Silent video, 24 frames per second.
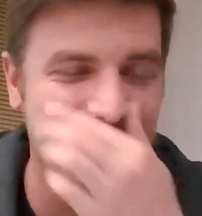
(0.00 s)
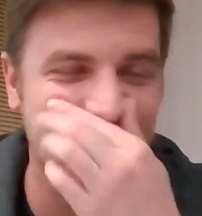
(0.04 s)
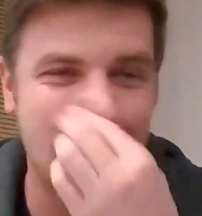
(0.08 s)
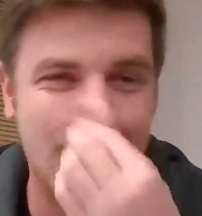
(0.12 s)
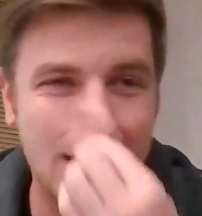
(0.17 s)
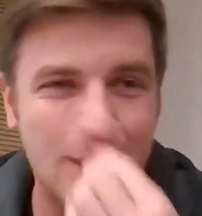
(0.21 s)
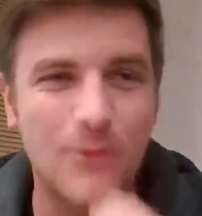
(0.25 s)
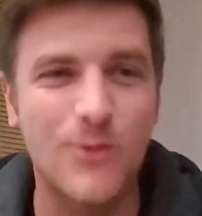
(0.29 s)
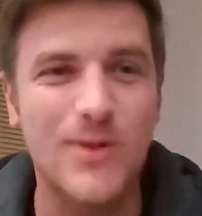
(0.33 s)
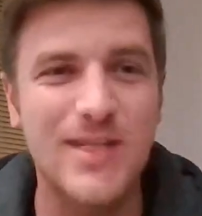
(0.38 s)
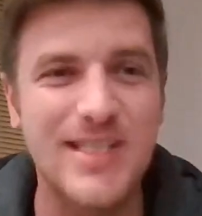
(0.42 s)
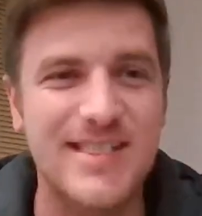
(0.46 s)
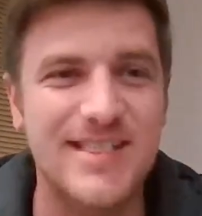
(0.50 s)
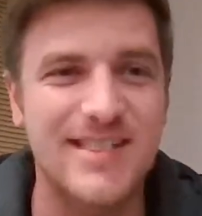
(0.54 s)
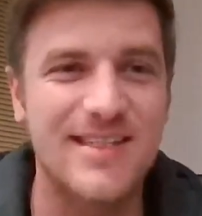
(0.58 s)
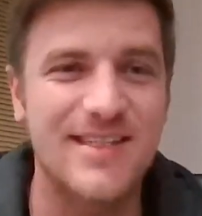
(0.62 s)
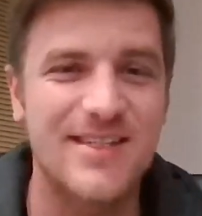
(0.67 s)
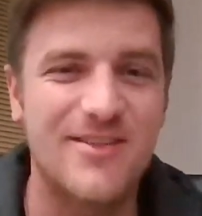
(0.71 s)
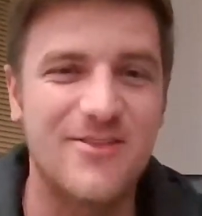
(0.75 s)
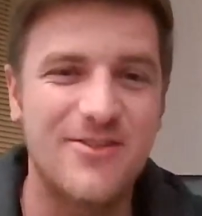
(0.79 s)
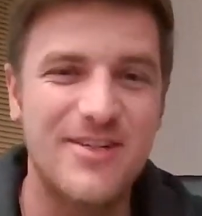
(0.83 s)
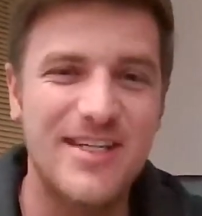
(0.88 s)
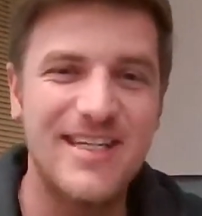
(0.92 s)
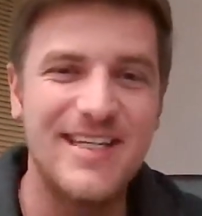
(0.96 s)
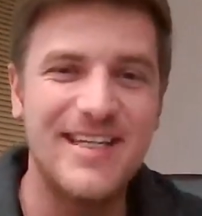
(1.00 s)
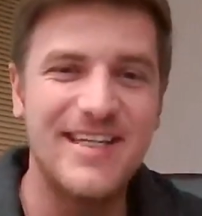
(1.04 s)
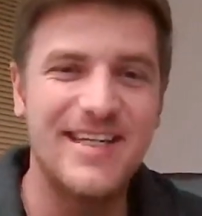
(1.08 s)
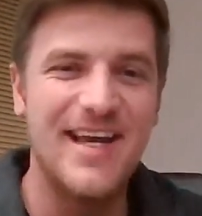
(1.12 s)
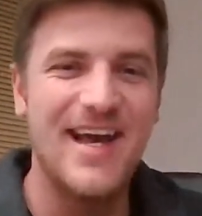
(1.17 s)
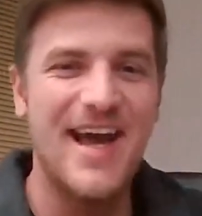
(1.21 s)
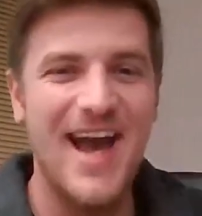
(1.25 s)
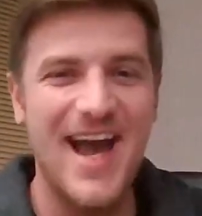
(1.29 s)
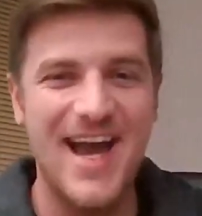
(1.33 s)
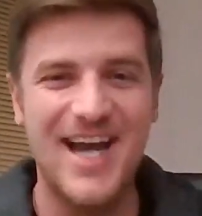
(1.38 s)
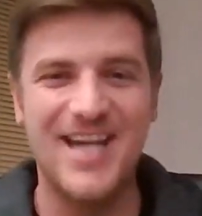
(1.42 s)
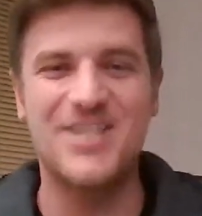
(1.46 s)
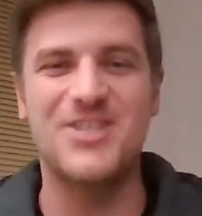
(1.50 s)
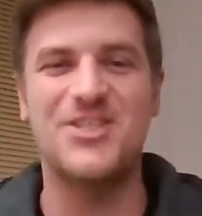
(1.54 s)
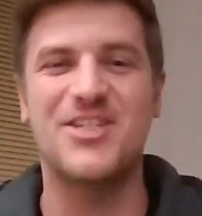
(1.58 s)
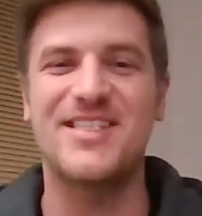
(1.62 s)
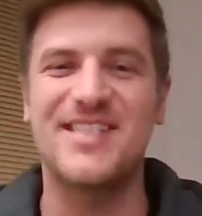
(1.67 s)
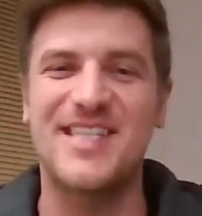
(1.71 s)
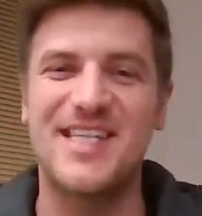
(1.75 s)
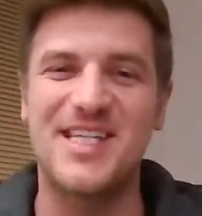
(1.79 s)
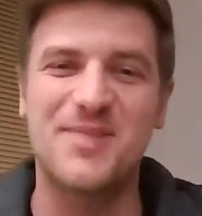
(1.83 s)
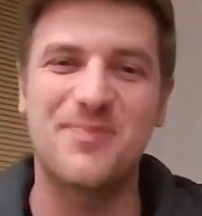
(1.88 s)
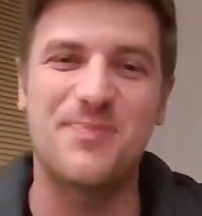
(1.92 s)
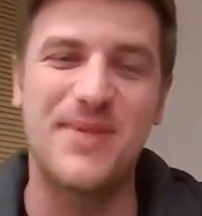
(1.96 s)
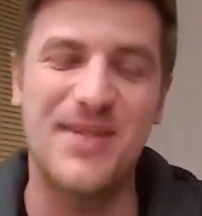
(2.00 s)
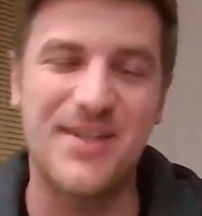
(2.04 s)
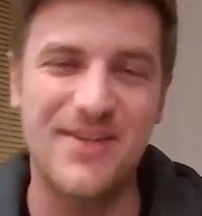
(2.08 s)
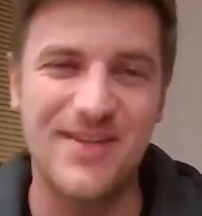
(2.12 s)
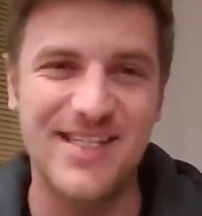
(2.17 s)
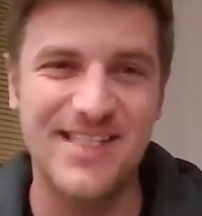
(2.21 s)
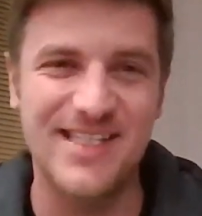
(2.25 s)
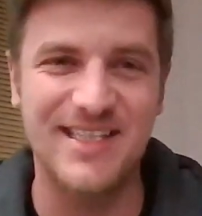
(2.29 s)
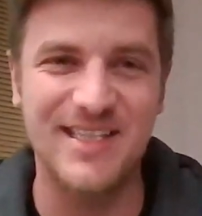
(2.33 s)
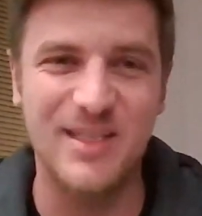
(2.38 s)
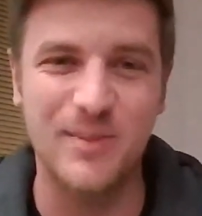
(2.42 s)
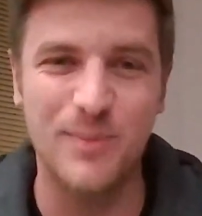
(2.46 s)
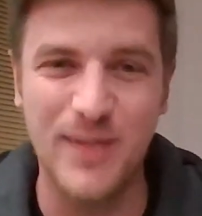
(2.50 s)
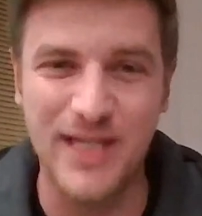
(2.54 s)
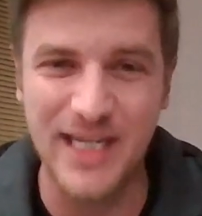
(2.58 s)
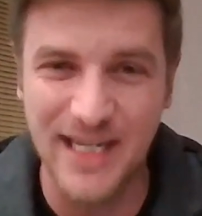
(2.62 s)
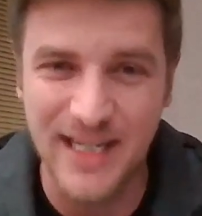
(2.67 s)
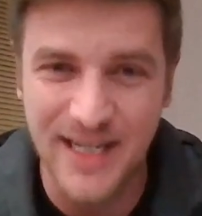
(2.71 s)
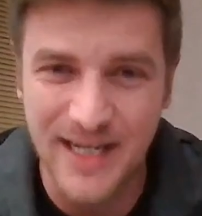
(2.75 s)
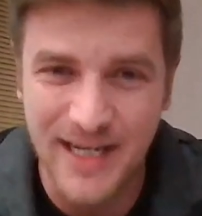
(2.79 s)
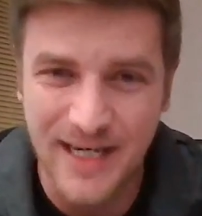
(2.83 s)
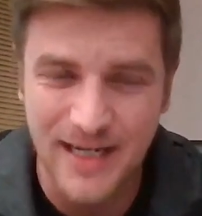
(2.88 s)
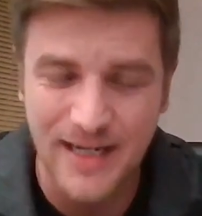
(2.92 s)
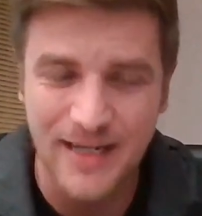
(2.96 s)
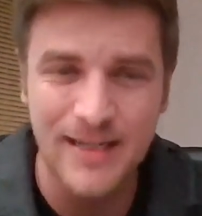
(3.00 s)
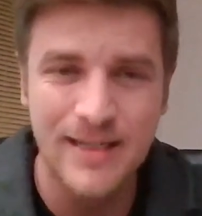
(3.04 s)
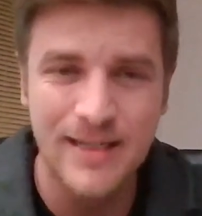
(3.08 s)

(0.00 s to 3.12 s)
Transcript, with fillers: it was a really anxious experience at the beginning.